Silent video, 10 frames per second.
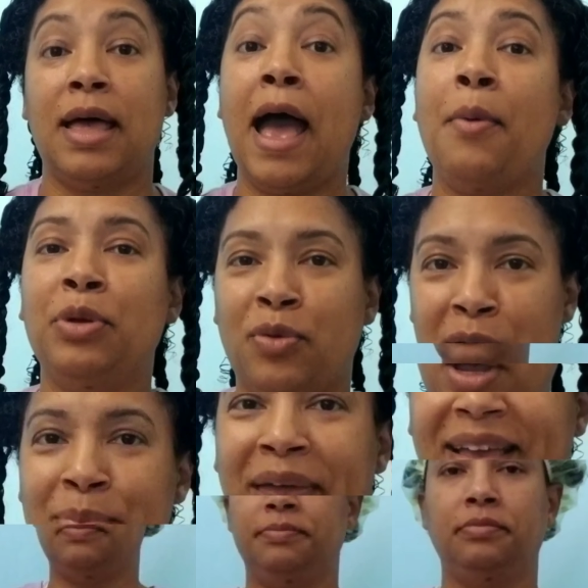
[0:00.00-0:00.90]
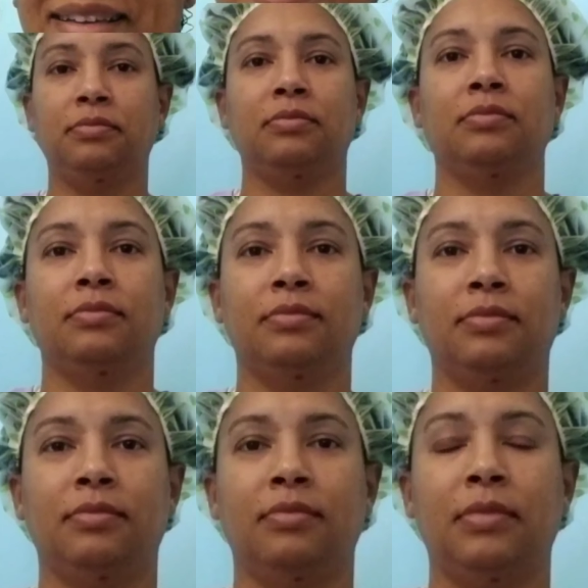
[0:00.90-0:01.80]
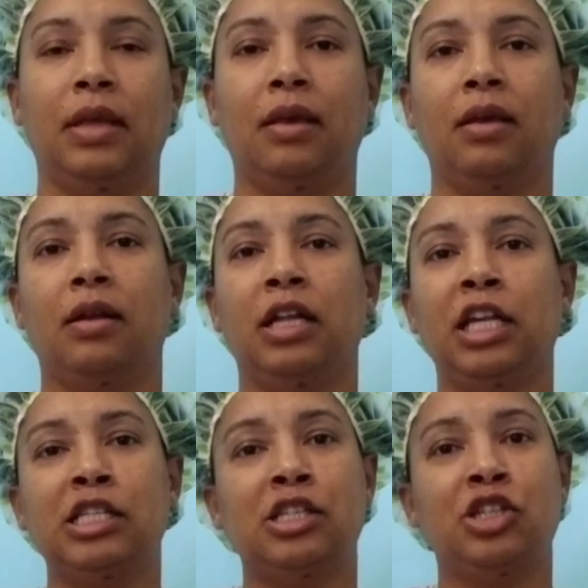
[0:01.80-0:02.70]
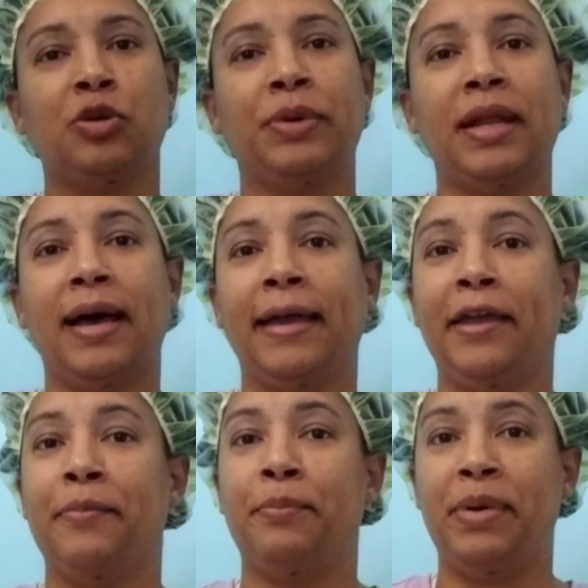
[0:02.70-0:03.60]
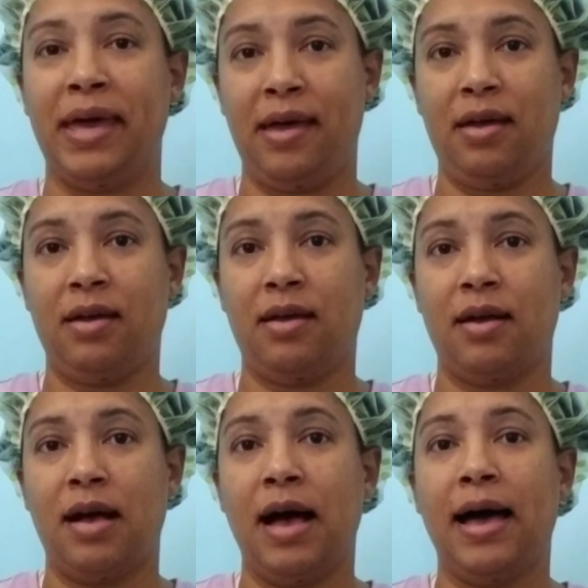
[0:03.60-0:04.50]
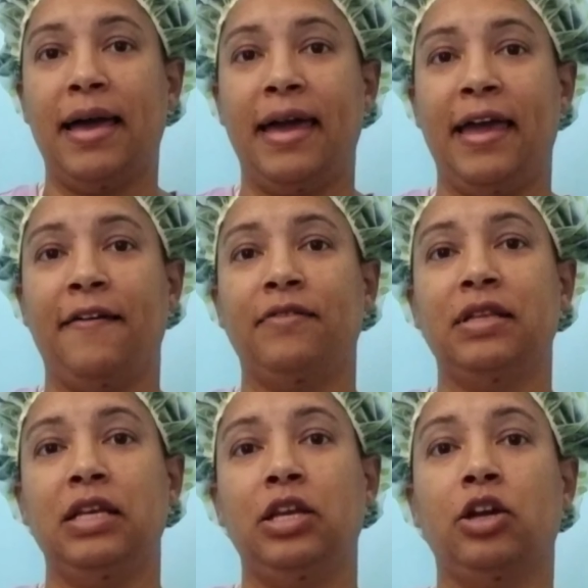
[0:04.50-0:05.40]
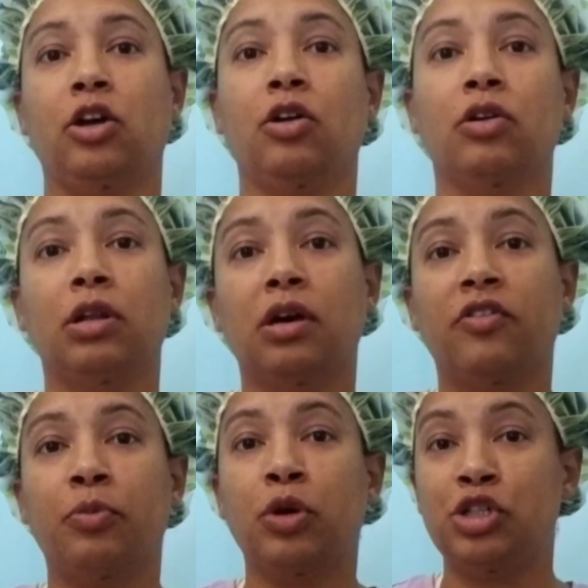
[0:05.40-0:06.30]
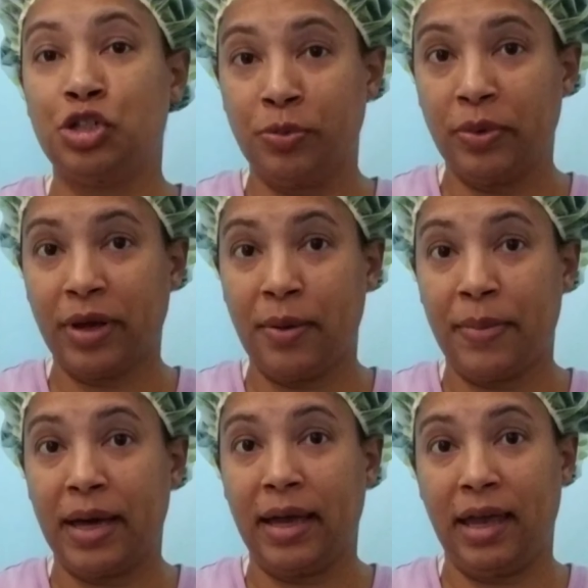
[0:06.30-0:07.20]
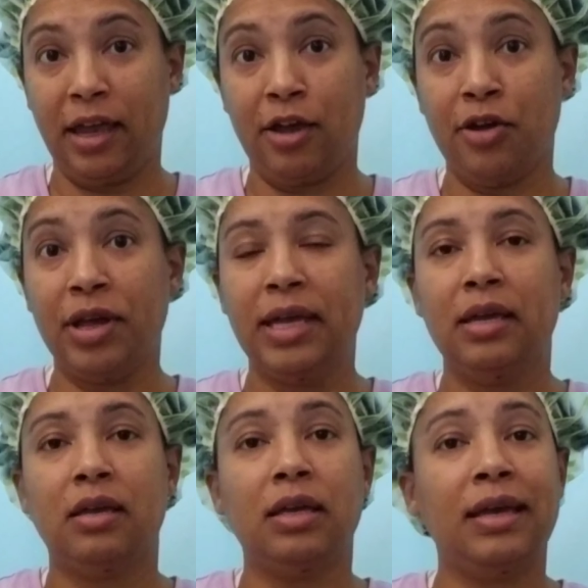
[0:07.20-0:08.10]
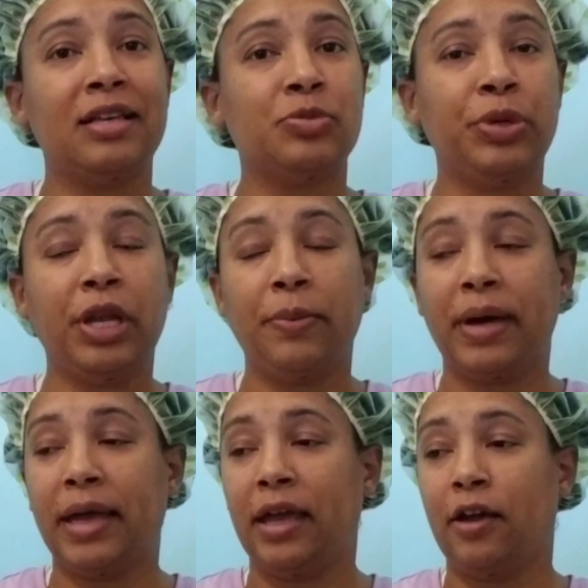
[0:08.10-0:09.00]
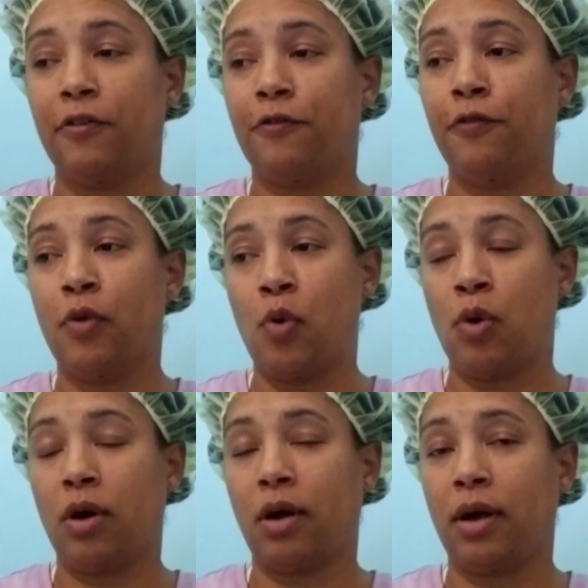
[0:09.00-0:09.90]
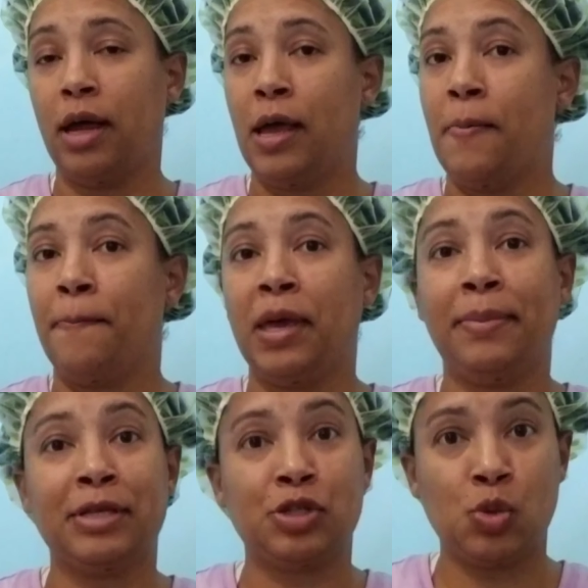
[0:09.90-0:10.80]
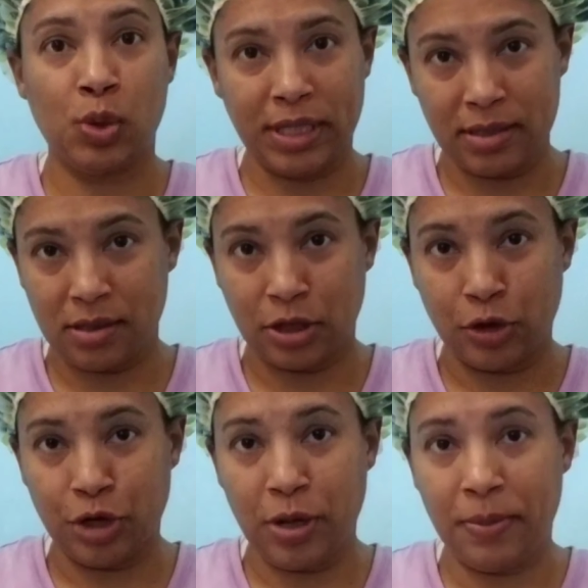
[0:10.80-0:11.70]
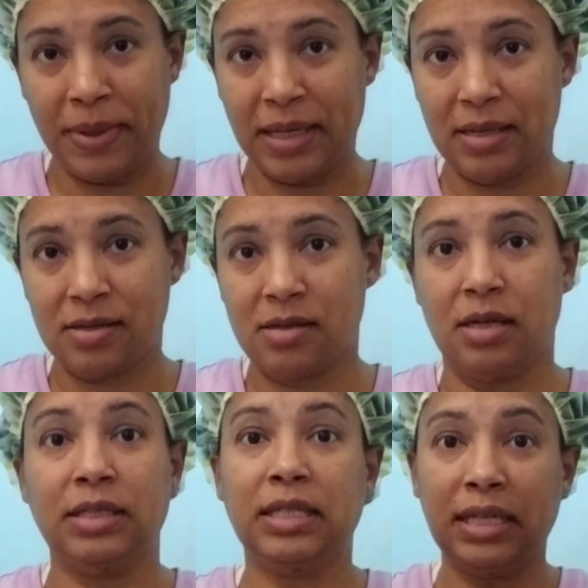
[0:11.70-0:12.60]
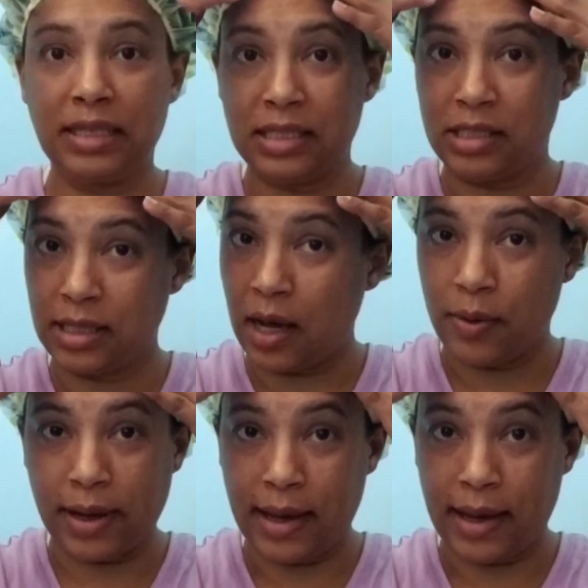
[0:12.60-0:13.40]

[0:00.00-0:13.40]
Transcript: I'll be right back. Ladies and gentlemen, I am back. I have the Curl Love Moisture Milk in my hair. It has been in my hair for maybe 20 to 30 minutes underneath this shower